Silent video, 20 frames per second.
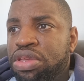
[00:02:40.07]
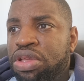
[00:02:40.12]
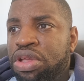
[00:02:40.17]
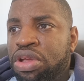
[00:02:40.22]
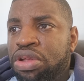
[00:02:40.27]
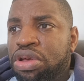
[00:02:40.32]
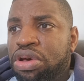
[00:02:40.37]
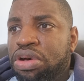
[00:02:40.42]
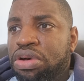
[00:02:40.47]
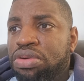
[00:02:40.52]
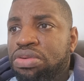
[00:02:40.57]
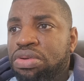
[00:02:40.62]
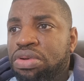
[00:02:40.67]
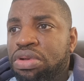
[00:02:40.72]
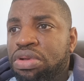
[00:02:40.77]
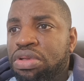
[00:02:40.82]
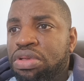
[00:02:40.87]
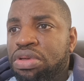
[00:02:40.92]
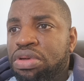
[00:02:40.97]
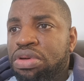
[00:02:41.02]
You know.
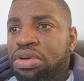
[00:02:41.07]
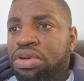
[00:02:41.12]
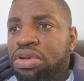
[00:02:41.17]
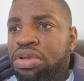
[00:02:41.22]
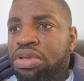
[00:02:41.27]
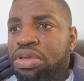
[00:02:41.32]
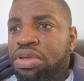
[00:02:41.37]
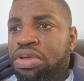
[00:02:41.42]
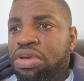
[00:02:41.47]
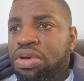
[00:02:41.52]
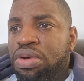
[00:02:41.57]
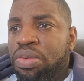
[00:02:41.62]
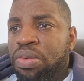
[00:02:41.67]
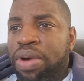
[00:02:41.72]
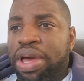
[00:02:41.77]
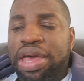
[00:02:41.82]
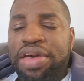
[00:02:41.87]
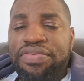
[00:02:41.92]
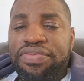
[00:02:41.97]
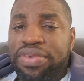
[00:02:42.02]

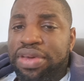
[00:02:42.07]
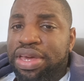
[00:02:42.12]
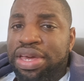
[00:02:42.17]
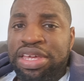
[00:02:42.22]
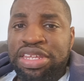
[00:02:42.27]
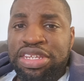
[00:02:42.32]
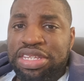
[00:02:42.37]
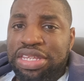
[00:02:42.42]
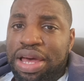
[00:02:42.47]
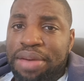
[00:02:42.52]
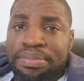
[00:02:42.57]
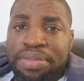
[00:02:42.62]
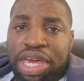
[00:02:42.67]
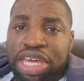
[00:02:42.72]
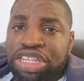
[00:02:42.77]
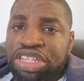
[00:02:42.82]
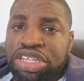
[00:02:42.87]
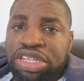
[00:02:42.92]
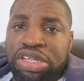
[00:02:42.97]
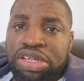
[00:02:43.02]
Whatever it is that
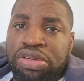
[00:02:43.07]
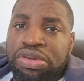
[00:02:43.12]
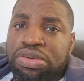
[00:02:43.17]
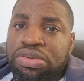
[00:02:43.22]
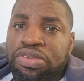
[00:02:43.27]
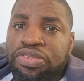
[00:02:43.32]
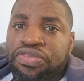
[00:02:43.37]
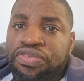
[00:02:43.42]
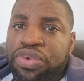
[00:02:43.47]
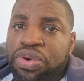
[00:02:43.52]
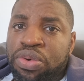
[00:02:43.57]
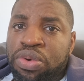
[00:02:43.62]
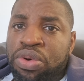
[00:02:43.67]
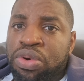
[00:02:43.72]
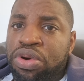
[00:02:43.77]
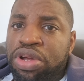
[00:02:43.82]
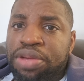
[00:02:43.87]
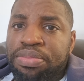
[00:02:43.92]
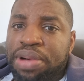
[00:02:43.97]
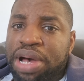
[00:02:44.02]
makes you feel
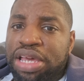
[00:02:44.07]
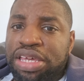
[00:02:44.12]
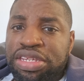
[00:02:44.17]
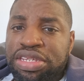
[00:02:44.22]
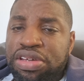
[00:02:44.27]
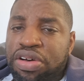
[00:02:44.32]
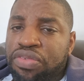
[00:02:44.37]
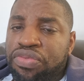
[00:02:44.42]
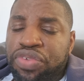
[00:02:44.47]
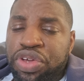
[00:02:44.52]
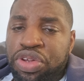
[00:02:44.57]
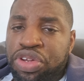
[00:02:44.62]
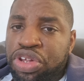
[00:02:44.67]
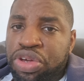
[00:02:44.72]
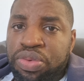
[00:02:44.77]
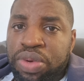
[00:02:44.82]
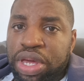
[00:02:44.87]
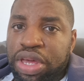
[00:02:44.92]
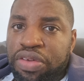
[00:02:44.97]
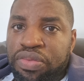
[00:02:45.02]
good about yourself, you
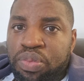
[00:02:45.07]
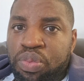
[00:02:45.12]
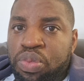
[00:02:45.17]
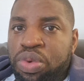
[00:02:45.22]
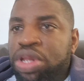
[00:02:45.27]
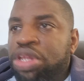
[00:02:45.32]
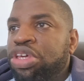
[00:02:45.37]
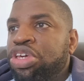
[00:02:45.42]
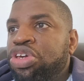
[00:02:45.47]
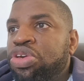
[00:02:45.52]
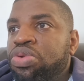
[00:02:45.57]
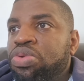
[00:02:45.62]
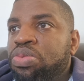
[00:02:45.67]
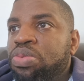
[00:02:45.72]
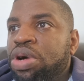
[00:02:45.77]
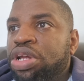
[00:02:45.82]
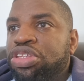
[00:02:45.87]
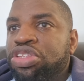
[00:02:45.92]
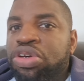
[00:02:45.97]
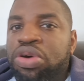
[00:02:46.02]
do it. Whether you
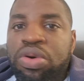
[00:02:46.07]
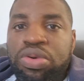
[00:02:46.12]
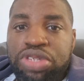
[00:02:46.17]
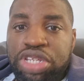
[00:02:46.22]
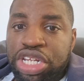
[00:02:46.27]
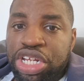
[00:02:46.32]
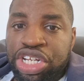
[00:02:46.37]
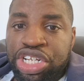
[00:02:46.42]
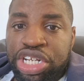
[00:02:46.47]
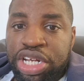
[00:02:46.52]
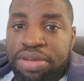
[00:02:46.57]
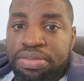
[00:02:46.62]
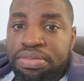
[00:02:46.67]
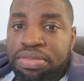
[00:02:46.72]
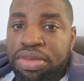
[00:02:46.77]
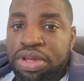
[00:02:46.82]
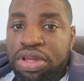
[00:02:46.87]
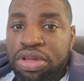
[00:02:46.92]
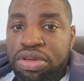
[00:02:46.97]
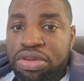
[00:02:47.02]
want to go to the
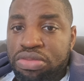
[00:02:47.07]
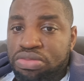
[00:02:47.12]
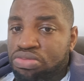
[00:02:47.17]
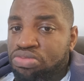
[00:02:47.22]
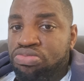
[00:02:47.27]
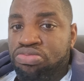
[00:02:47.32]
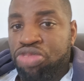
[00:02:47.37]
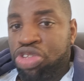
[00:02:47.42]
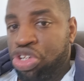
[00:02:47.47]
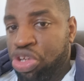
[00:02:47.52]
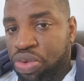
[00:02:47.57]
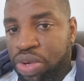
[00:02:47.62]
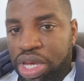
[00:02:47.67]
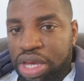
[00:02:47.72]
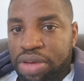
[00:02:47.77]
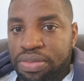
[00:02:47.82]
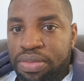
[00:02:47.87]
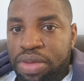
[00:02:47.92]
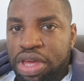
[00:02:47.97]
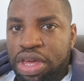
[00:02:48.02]
gym, do
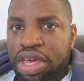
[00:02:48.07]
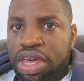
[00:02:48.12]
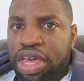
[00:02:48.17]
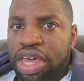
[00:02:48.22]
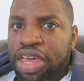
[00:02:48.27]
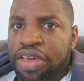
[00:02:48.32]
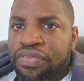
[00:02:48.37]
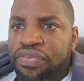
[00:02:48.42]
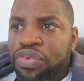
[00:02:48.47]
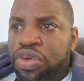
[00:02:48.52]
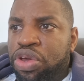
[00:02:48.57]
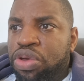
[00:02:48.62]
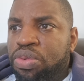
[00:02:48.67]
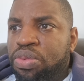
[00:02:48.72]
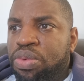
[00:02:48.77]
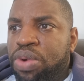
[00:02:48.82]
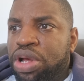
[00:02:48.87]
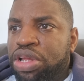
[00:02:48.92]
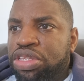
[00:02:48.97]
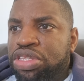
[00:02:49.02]
it. If you
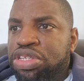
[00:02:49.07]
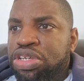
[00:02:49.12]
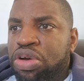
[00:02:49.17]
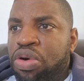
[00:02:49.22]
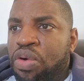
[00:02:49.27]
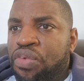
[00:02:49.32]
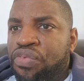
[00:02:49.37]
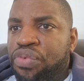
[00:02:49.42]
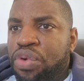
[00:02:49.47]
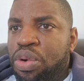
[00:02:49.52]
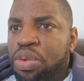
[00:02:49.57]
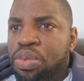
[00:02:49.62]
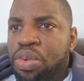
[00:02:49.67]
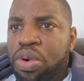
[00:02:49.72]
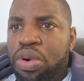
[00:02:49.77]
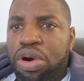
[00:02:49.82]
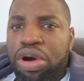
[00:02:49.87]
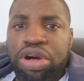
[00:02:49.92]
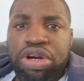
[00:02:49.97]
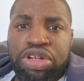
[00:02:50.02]
want to go for a
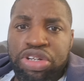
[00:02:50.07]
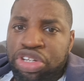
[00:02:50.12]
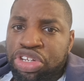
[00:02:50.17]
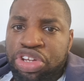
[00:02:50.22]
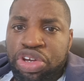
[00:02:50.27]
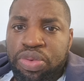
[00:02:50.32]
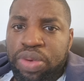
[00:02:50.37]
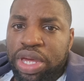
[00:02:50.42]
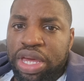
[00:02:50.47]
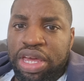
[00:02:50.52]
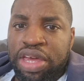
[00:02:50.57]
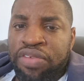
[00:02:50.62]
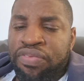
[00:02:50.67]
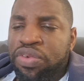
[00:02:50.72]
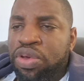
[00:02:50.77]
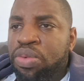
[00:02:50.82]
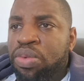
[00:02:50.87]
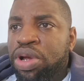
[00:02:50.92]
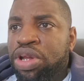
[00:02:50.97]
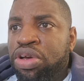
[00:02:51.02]
walk, do it. If
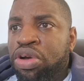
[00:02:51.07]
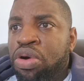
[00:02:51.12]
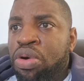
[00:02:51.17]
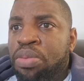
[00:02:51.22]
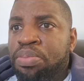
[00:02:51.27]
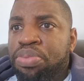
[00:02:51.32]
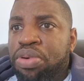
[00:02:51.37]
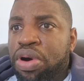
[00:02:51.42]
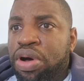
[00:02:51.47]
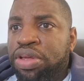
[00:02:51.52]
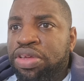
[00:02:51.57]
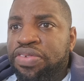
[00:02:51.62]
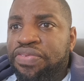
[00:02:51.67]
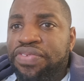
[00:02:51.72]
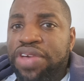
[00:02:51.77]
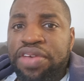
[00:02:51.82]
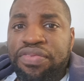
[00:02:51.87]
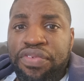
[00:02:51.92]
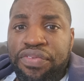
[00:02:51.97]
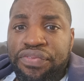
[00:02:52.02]
you want to go and put on your
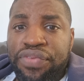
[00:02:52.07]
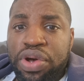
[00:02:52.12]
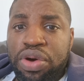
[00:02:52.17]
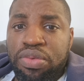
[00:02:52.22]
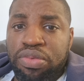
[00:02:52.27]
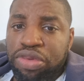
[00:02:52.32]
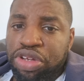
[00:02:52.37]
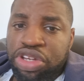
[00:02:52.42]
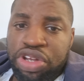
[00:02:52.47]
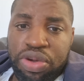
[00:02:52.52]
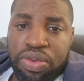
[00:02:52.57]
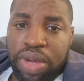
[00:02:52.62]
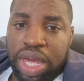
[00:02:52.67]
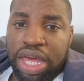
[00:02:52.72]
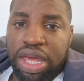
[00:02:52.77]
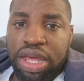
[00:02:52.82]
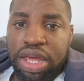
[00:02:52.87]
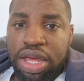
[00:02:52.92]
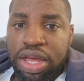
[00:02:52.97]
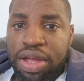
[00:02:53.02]
favorite film, do
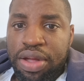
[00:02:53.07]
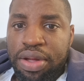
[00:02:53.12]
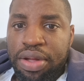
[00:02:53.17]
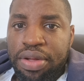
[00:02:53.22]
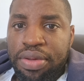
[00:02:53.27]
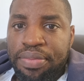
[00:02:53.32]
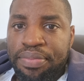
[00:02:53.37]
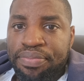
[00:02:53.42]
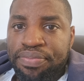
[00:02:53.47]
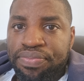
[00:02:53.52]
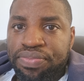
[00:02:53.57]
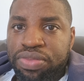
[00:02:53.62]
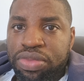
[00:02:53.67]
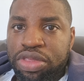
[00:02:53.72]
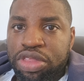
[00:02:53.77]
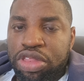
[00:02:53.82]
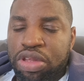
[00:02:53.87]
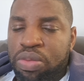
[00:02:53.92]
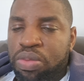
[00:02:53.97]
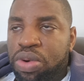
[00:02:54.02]
it.
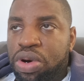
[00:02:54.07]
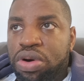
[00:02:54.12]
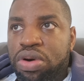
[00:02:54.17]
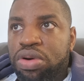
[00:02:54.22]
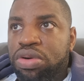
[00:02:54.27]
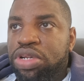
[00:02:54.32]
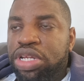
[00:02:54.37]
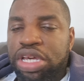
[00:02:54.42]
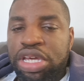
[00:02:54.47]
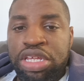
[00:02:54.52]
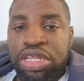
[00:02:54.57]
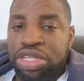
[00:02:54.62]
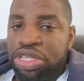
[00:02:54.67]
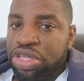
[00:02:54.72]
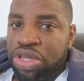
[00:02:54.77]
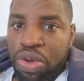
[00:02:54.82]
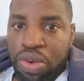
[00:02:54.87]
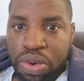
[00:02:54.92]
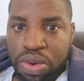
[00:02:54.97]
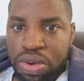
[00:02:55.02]
The world
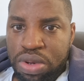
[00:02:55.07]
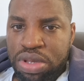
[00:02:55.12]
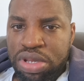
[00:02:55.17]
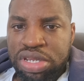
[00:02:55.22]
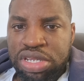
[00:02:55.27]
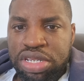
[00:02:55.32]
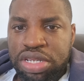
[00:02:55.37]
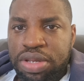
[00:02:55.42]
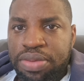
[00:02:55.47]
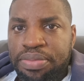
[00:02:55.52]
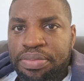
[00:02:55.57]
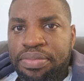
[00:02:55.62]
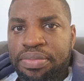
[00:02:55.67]
is yours.